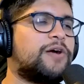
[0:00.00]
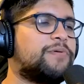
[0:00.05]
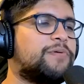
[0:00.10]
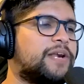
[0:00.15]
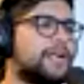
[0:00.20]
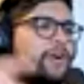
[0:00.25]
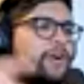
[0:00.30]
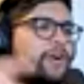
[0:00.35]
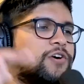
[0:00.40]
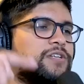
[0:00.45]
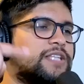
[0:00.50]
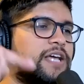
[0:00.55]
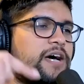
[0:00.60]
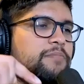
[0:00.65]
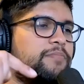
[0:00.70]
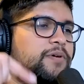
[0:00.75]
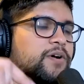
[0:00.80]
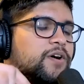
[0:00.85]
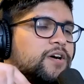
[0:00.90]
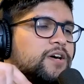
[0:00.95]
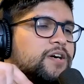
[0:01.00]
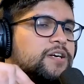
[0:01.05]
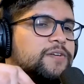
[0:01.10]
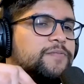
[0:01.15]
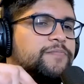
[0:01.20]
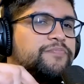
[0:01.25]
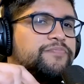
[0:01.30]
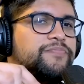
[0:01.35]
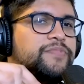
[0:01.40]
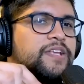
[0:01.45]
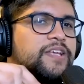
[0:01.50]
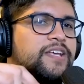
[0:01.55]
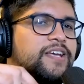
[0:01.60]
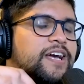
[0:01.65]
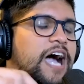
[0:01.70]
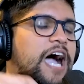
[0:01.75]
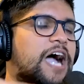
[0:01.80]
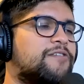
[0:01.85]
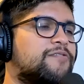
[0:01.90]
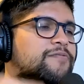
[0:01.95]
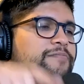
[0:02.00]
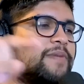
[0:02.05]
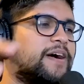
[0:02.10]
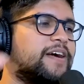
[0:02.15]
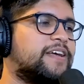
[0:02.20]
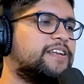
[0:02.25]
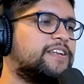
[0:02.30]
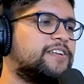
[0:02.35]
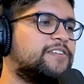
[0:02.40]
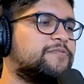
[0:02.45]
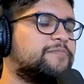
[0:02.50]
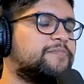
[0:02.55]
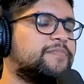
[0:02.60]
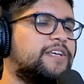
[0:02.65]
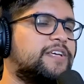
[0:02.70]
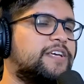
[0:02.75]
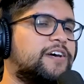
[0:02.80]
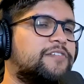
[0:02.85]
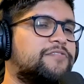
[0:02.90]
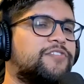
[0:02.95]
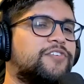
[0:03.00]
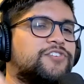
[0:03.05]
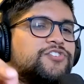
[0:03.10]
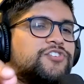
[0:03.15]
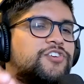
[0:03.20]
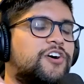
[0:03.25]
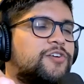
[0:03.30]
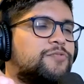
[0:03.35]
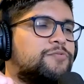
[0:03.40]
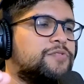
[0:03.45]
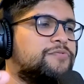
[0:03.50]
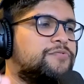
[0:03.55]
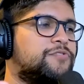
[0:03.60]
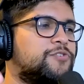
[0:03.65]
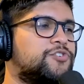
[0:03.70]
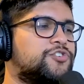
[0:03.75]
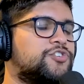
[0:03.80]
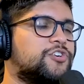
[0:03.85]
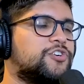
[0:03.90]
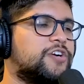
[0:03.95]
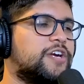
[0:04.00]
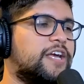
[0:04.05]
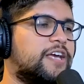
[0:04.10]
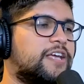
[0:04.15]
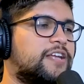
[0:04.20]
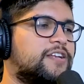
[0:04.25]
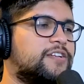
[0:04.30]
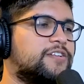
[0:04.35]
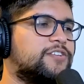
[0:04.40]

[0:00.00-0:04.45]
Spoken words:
when I heard that bar, I reminded me of the song with Future and